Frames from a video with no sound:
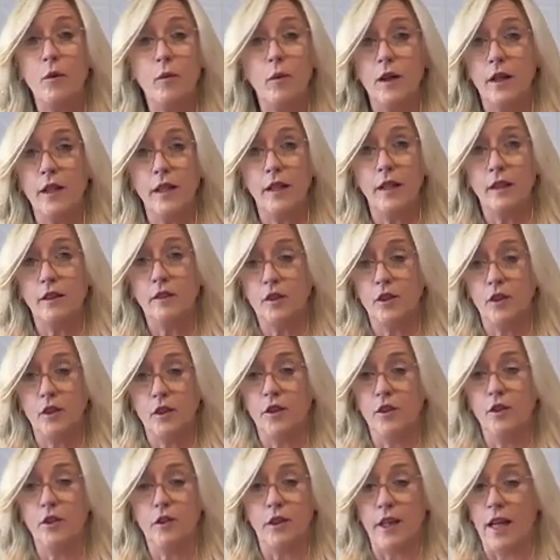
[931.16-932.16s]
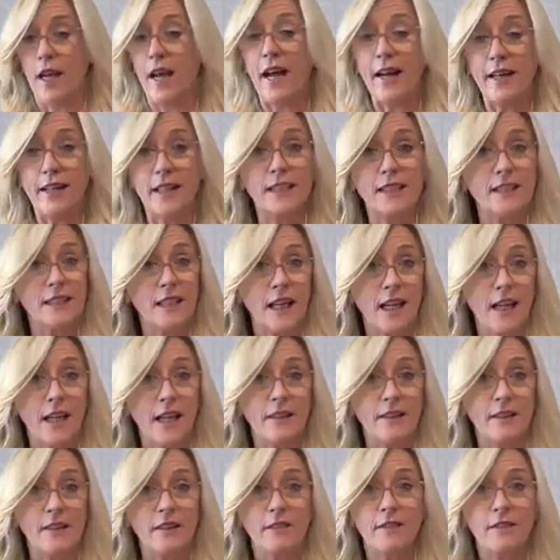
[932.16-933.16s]
willing to they
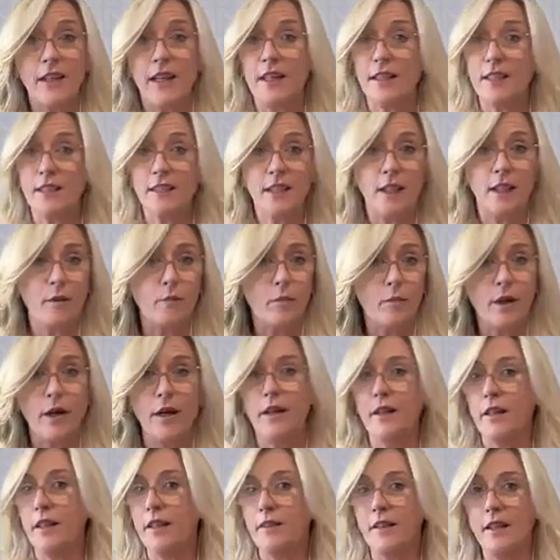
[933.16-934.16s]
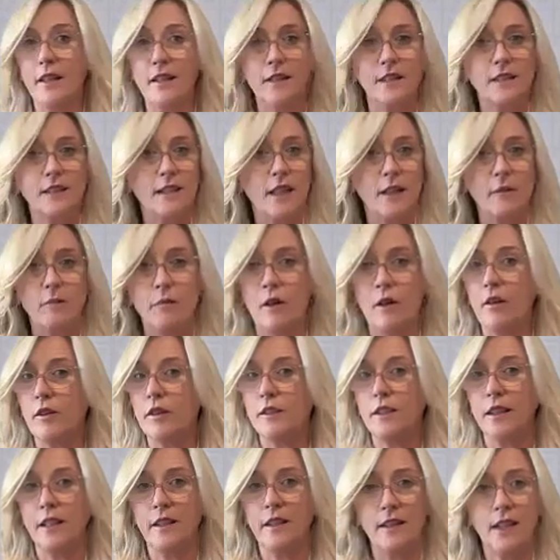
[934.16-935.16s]
understand branding, they understand
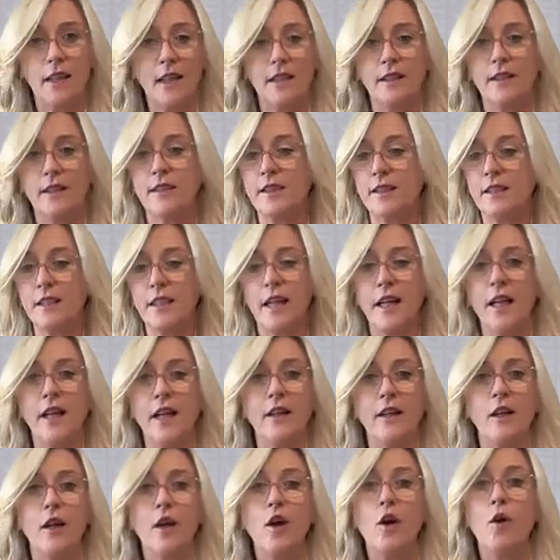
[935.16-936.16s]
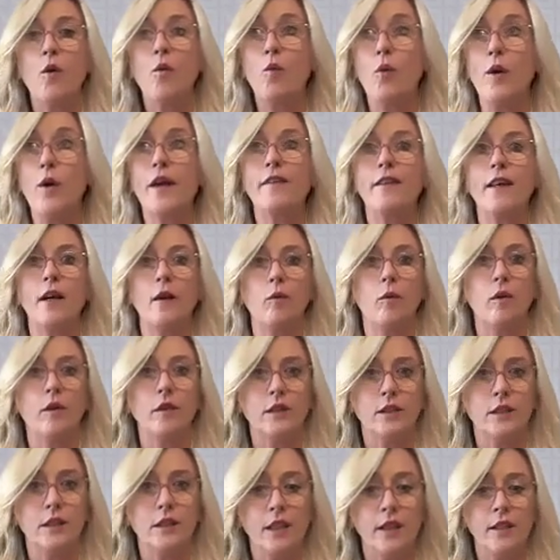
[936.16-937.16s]
marketing, they understand where they
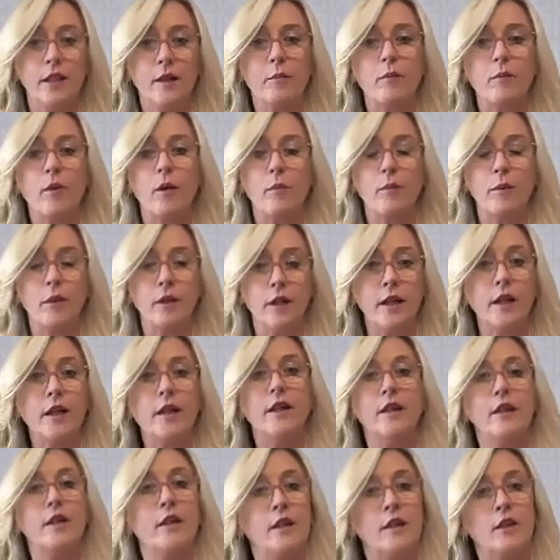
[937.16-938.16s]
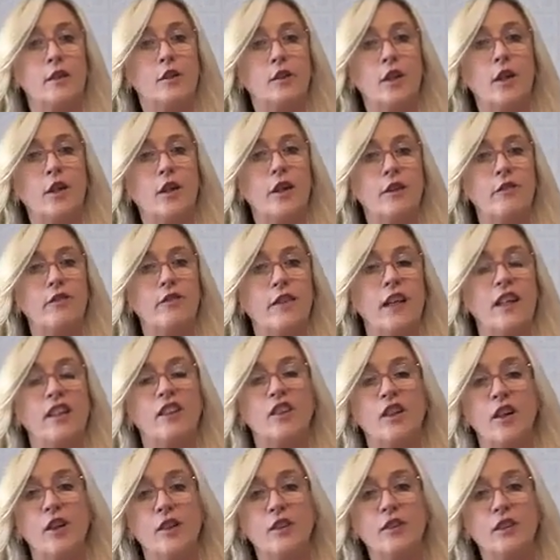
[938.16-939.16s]
want to see their property. So if
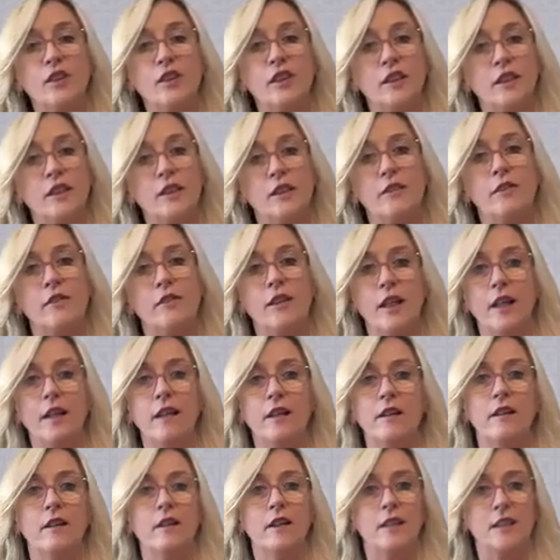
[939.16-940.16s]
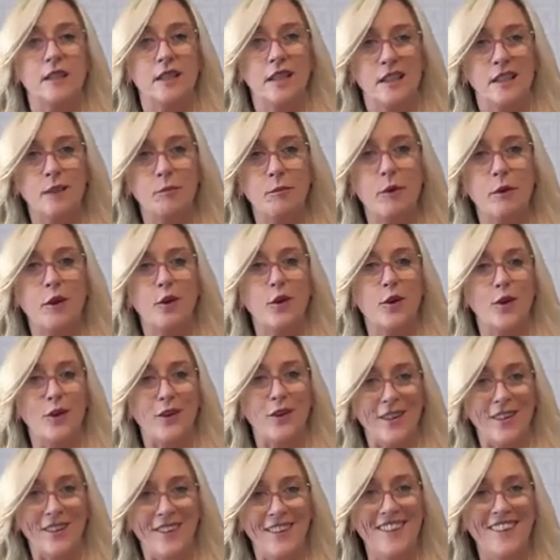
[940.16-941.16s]
they don't, then it's a little bit
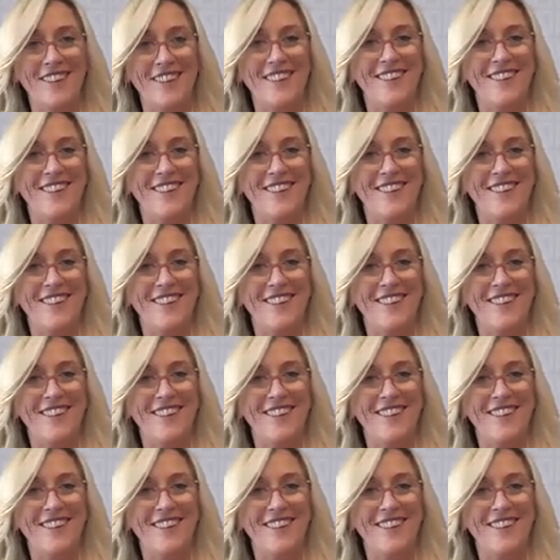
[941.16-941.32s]
harder.